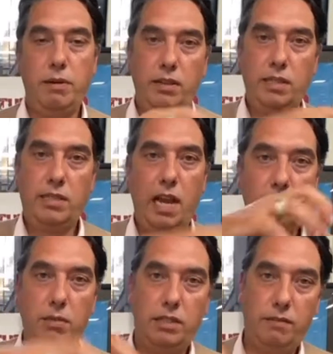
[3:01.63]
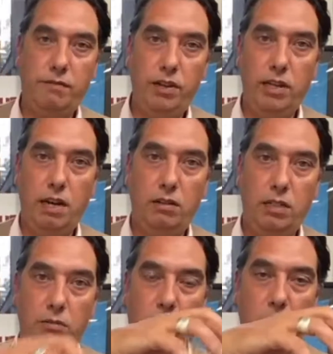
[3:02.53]
about the segments of the video.
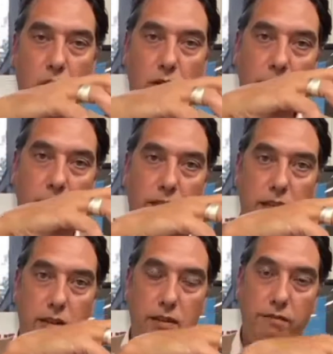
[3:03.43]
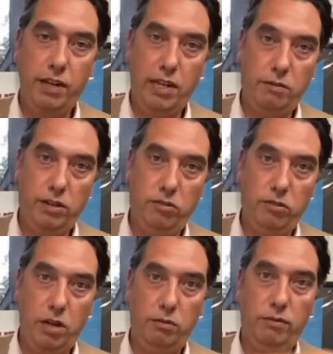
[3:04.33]
So we've got the video
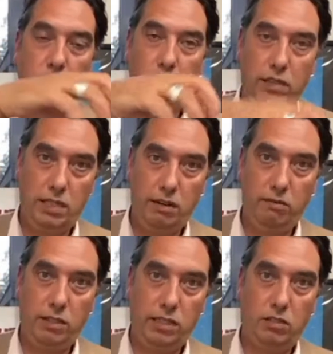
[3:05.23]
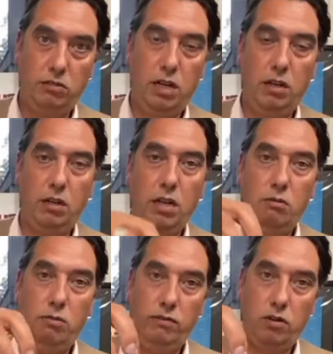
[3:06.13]
intro, we've got the series intro,
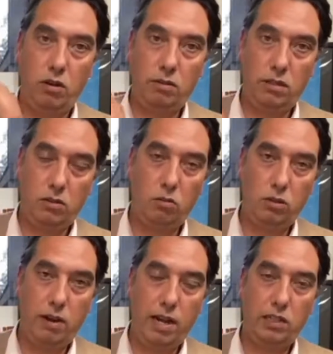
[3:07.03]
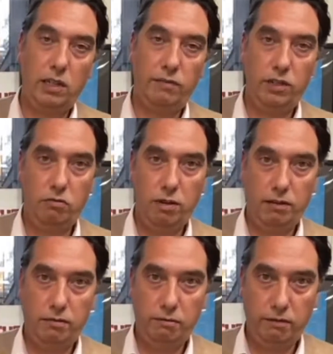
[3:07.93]
we've got the call to action if it's
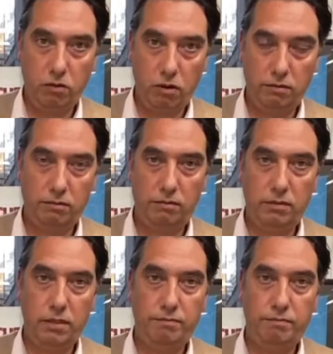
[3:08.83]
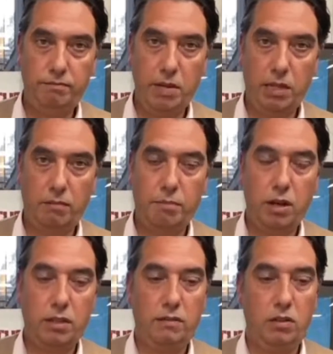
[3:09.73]
relevant, we've got the middle
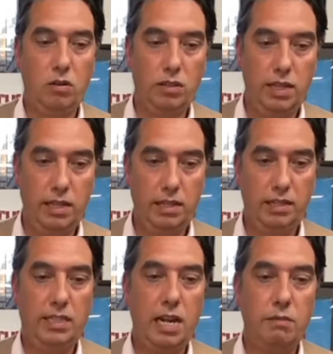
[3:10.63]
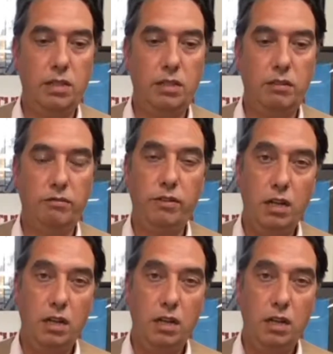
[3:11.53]
part of the content. There's segments of